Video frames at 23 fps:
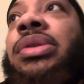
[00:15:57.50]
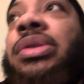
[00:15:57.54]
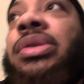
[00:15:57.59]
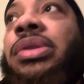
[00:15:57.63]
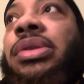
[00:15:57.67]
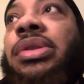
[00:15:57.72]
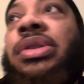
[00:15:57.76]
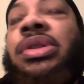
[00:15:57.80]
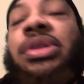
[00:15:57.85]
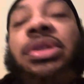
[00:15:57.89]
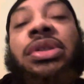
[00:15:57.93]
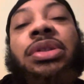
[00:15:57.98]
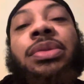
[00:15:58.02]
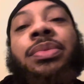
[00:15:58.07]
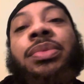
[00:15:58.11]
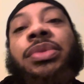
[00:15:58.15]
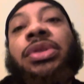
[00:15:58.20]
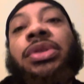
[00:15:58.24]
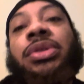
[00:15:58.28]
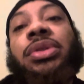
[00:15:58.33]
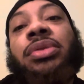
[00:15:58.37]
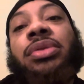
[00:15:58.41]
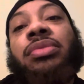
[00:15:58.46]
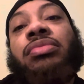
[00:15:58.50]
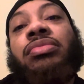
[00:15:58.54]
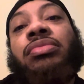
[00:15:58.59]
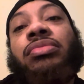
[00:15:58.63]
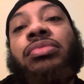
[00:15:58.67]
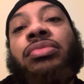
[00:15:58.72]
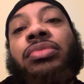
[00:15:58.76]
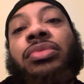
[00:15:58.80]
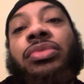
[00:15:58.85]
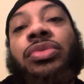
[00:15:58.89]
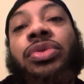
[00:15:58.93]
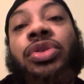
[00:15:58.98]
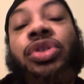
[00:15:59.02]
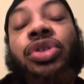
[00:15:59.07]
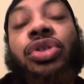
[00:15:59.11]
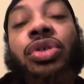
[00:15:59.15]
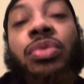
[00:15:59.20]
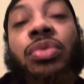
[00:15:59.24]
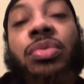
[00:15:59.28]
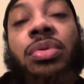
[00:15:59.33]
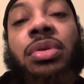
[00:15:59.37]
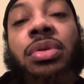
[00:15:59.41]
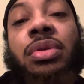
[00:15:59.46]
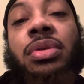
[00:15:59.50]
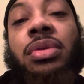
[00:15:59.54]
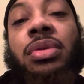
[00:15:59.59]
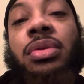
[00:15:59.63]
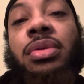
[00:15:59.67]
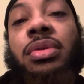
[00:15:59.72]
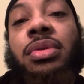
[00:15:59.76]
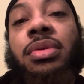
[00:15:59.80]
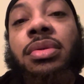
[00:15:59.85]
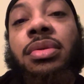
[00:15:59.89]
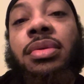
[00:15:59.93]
this is me showing